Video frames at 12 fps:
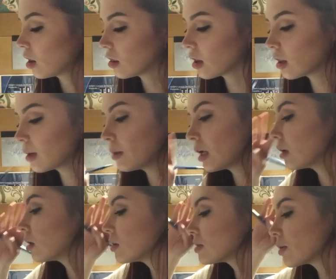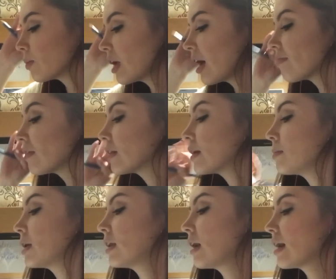The limit, so we have the limit